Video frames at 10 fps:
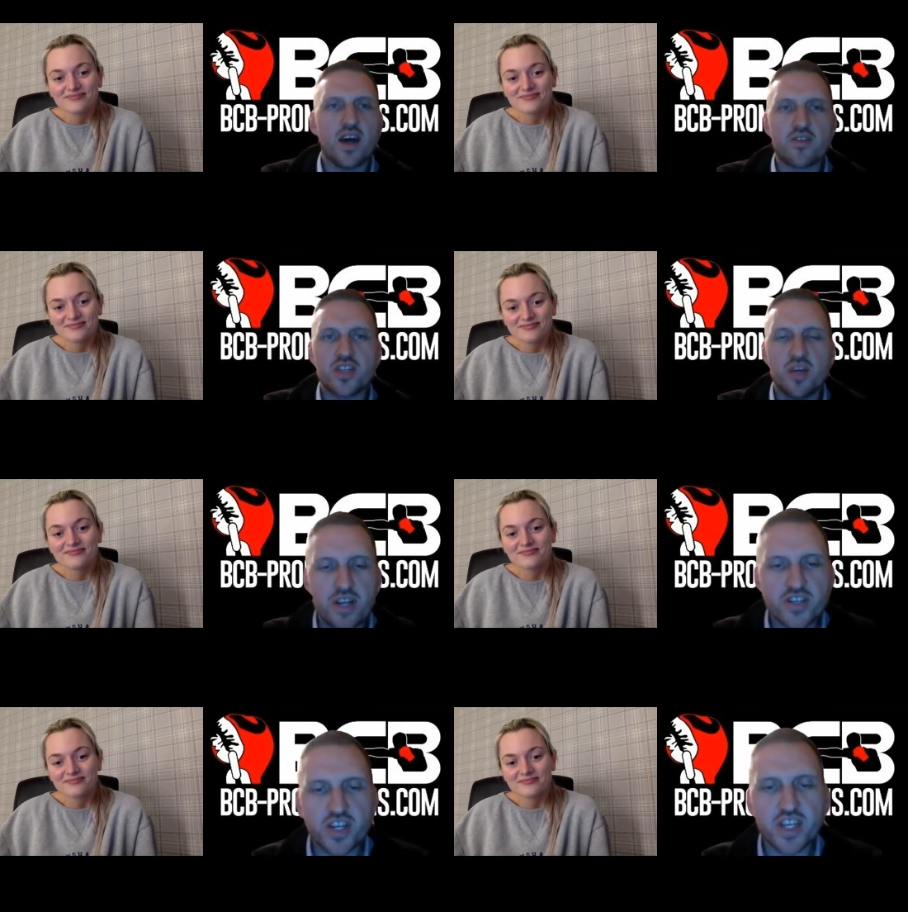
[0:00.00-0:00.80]
Speaker 1: Now, so you
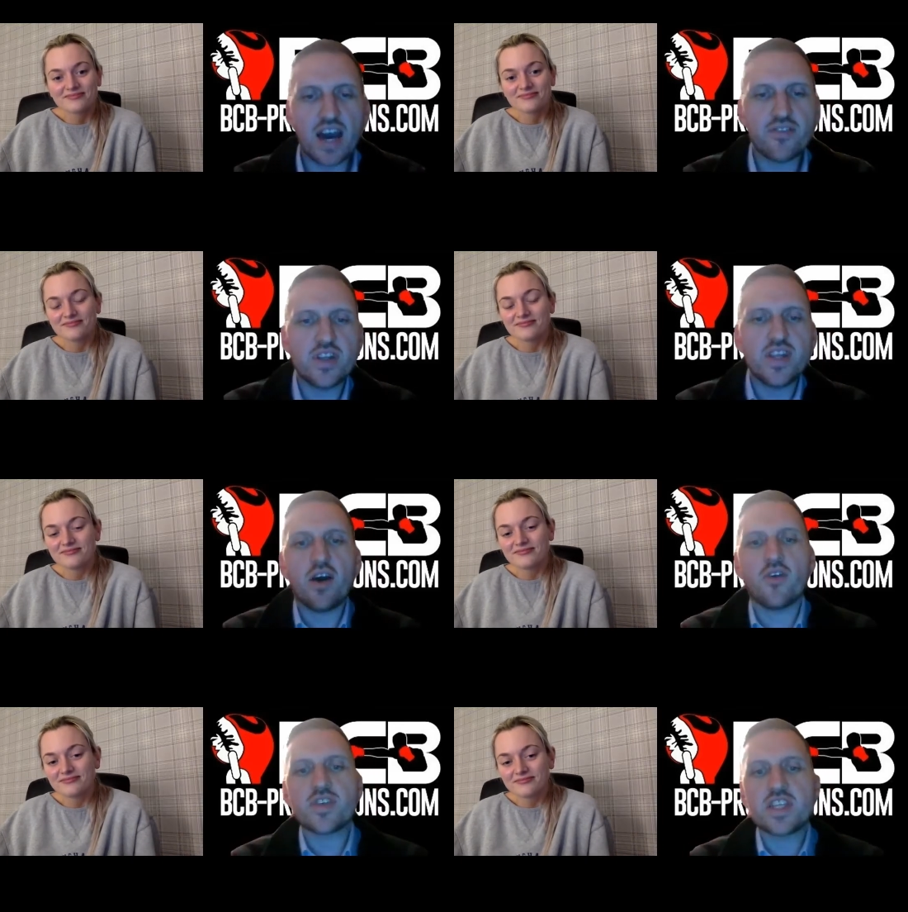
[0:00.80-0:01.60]
mentioned Gavin
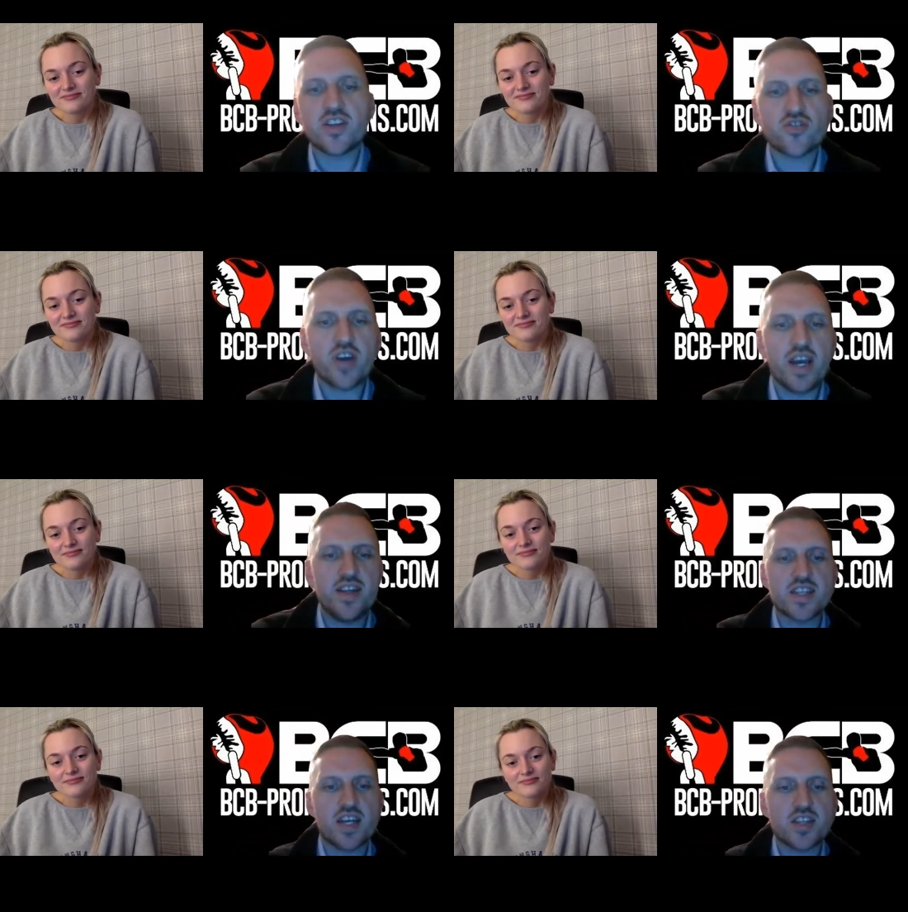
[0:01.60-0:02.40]
there, obviously the
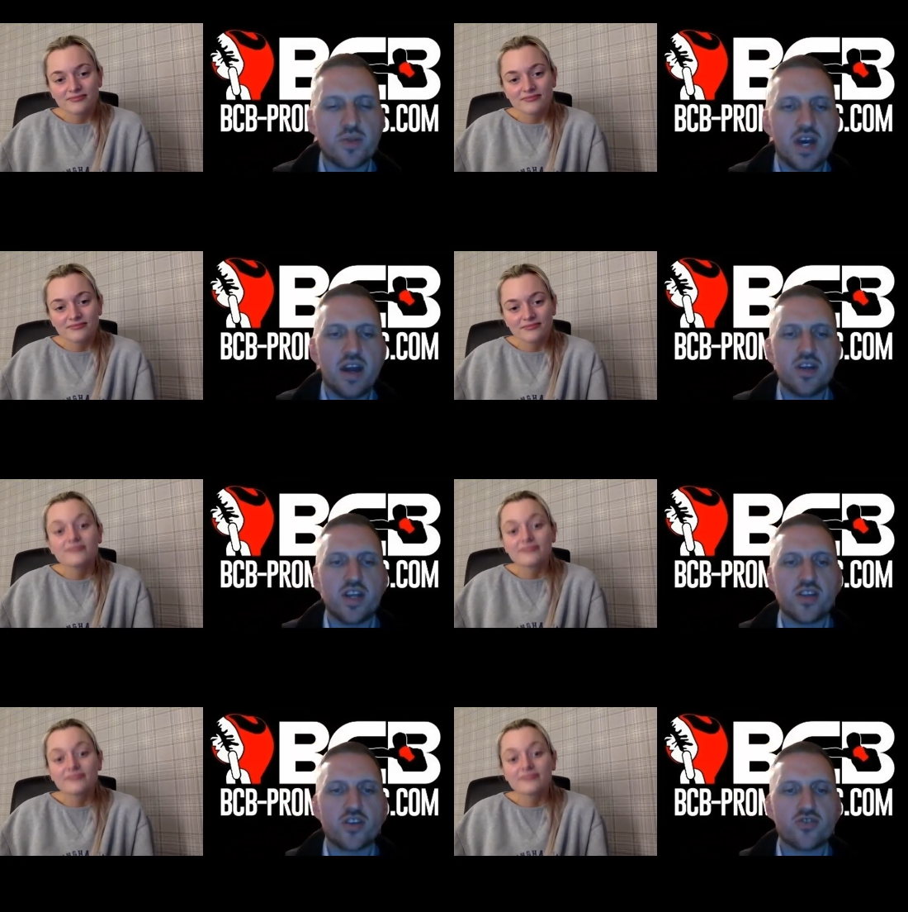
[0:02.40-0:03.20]
training setup there
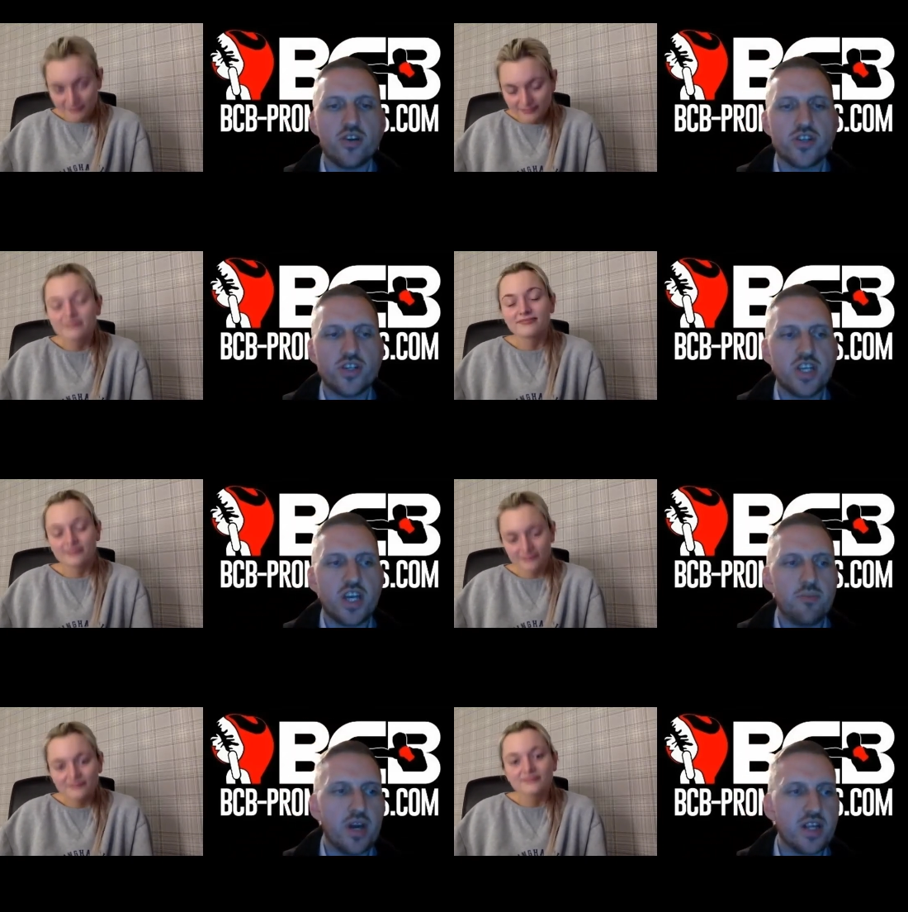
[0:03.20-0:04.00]
at the Trojan
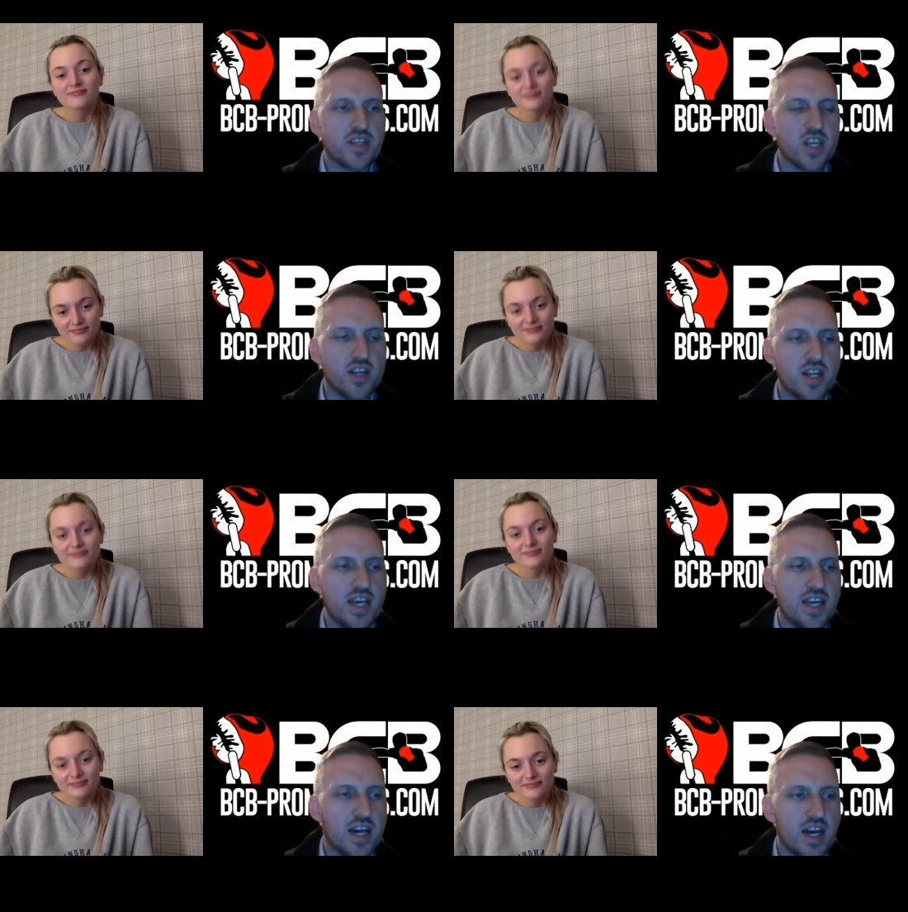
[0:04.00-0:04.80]
Gym. It's
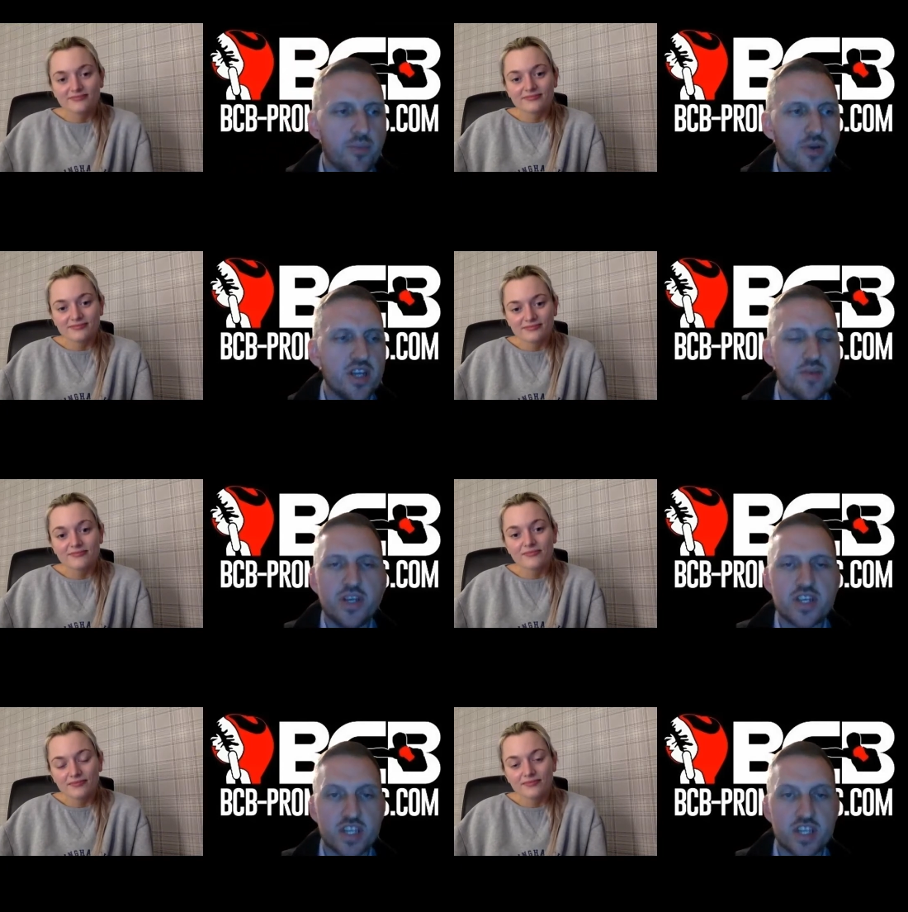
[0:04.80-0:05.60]
certainly uh, been, a,
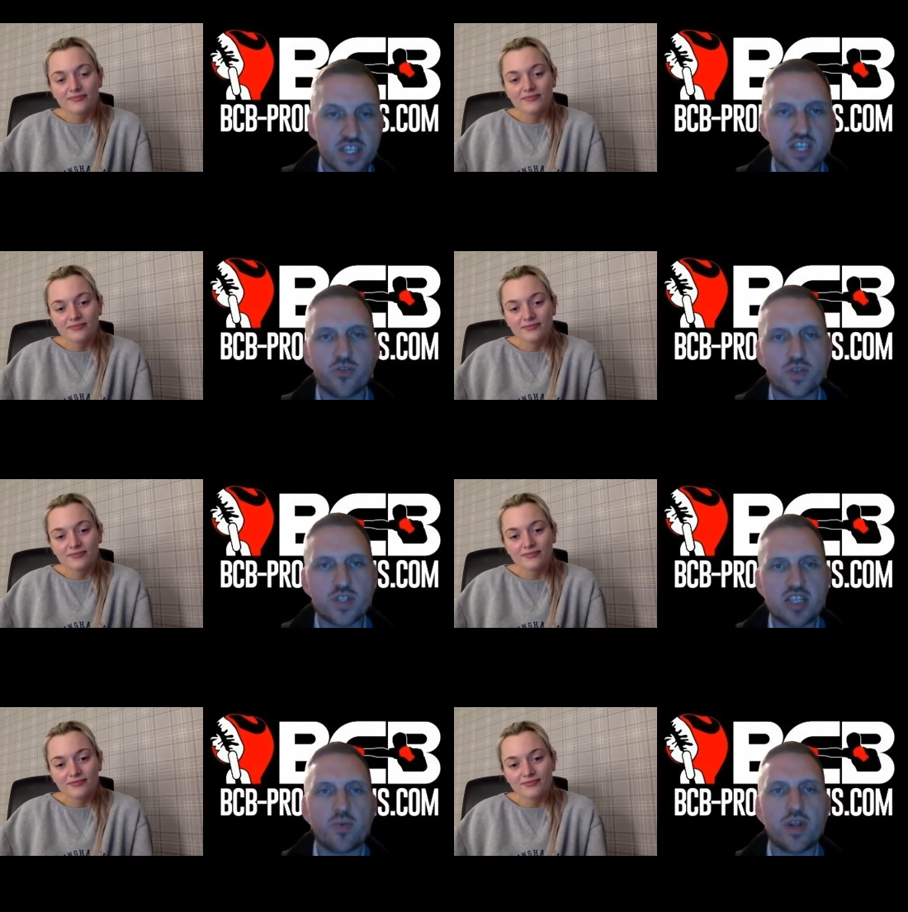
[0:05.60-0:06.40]
been a successful
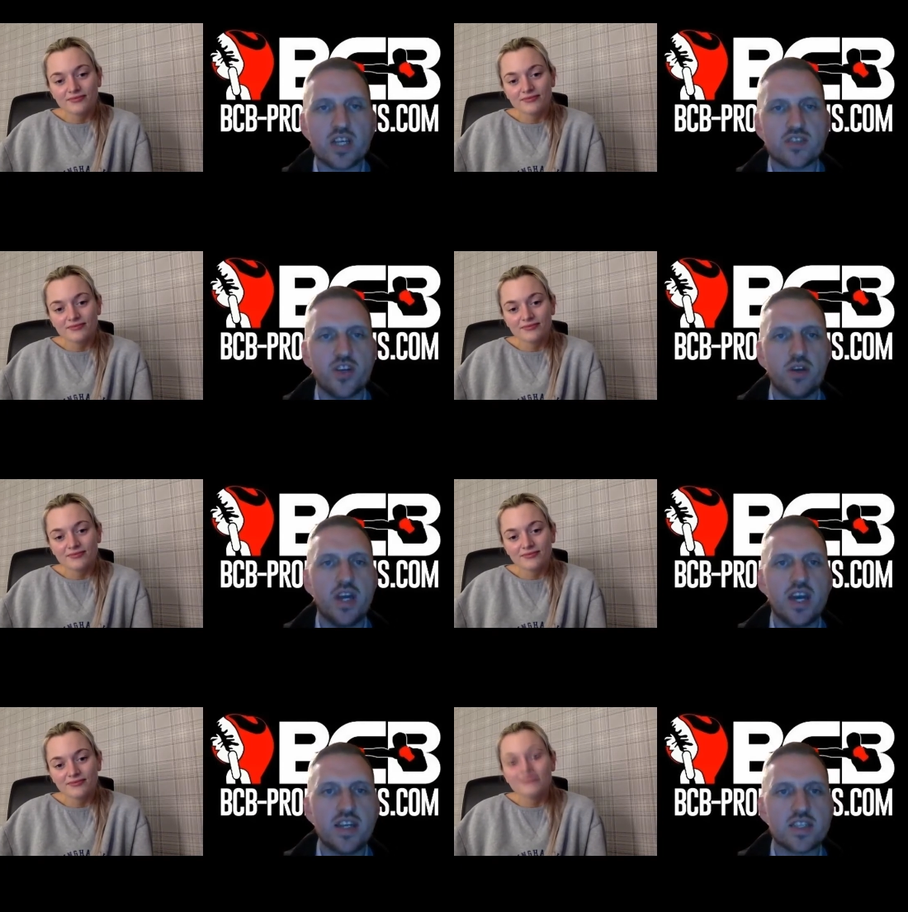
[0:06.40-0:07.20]
setup the last few
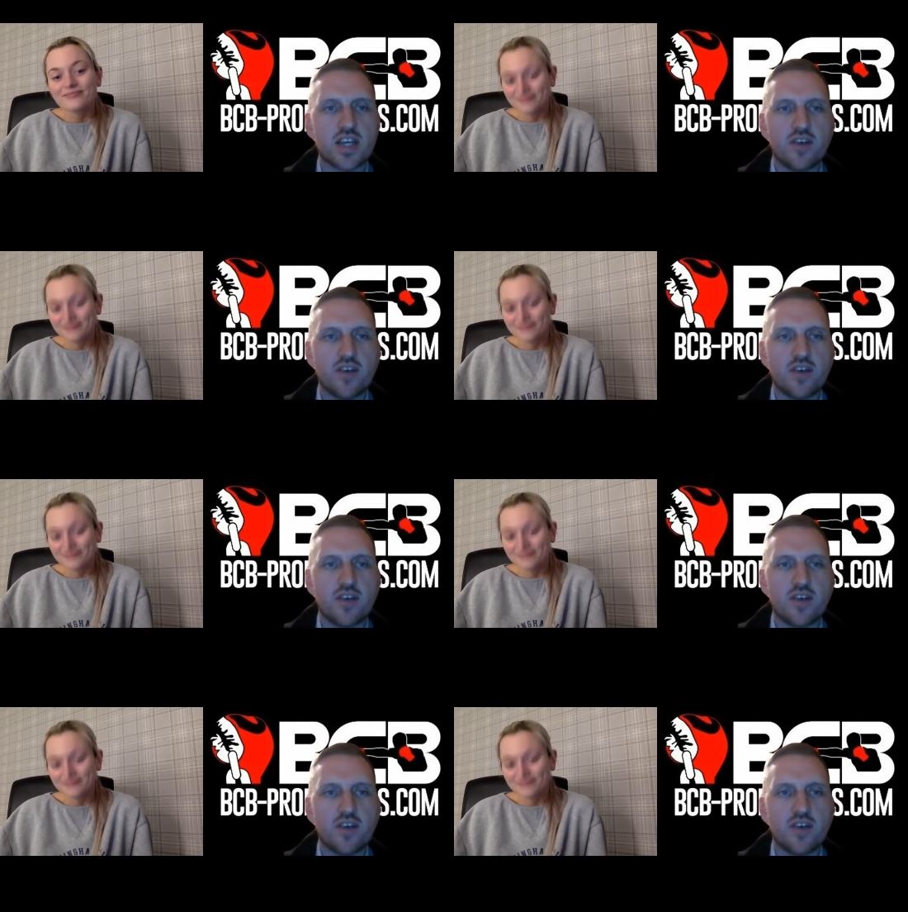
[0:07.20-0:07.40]
years.